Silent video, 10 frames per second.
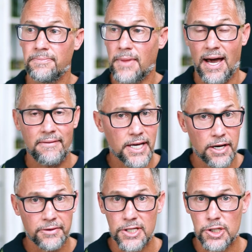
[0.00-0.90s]
Having
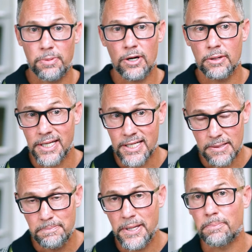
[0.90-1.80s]
healthy sperm is
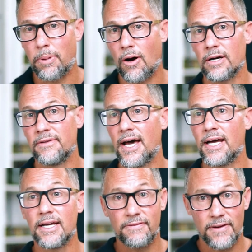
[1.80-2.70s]
a big part of
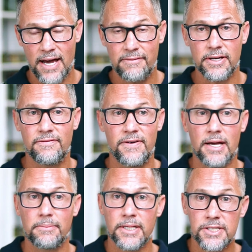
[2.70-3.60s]
that if having a
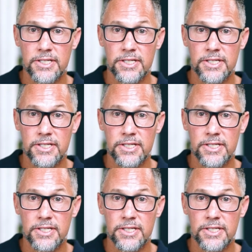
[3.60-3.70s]
family